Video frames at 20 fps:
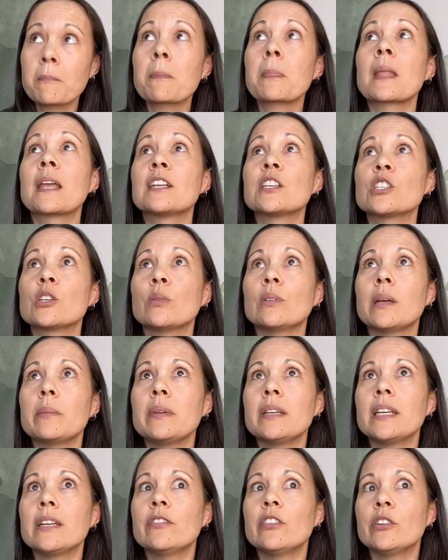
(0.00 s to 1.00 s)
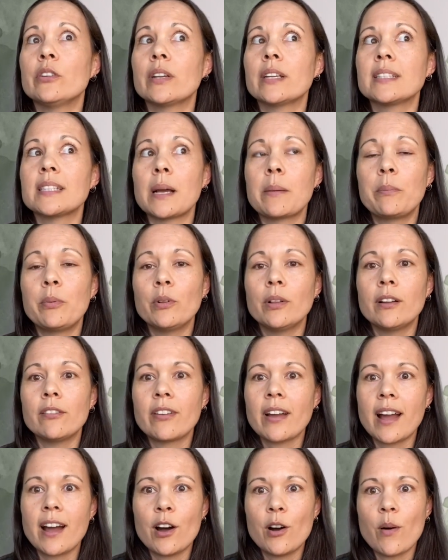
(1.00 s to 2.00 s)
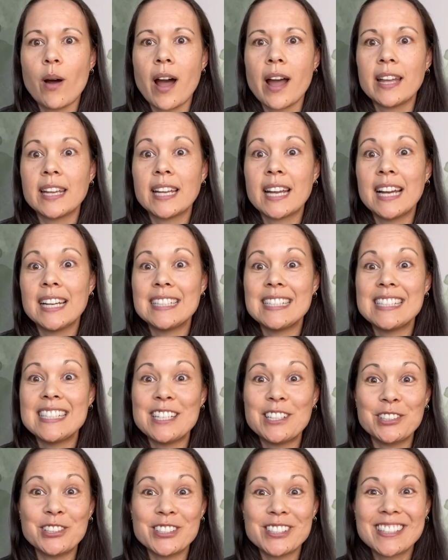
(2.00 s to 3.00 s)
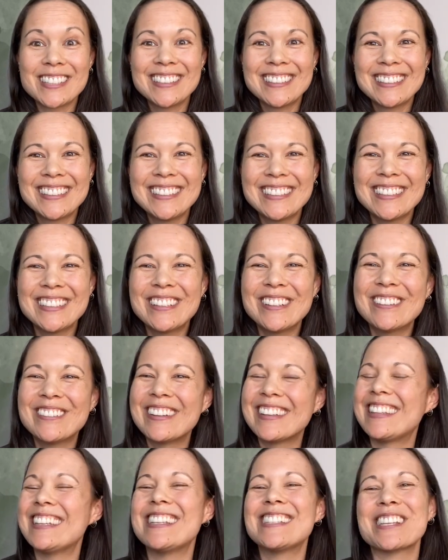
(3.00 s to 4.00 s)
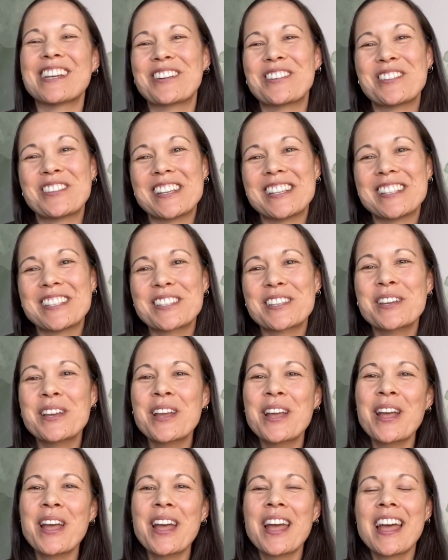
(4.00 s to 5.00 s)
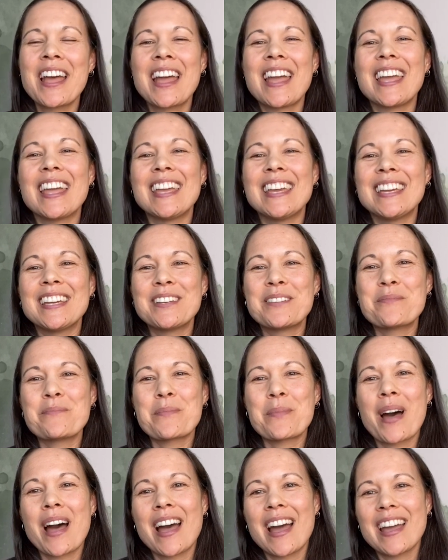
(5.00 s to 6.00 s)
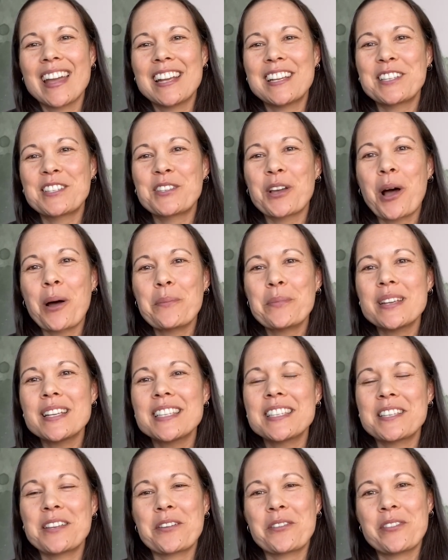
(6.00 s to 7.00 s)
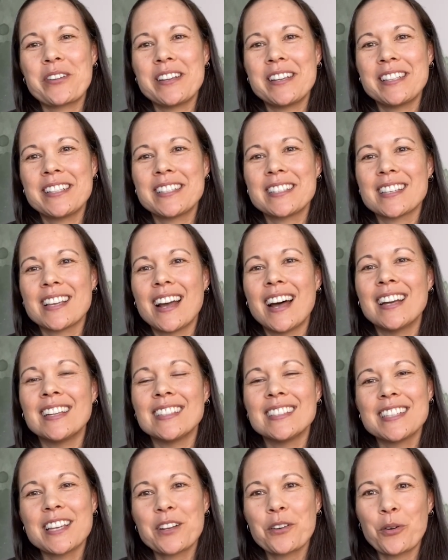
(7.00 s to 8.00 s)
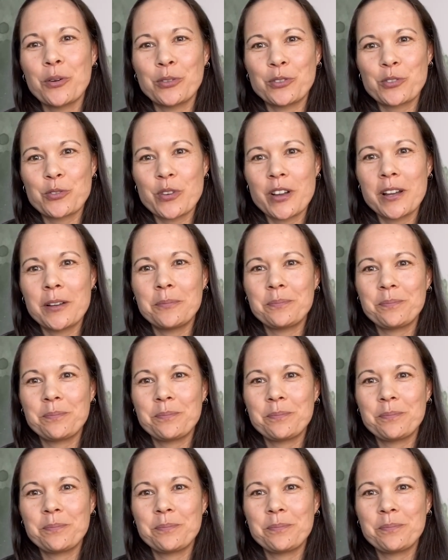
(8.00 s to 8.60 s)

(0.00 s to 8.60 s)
So let me give you an example of how I cut deals with these energies. In my zombie series, Undead Ultra,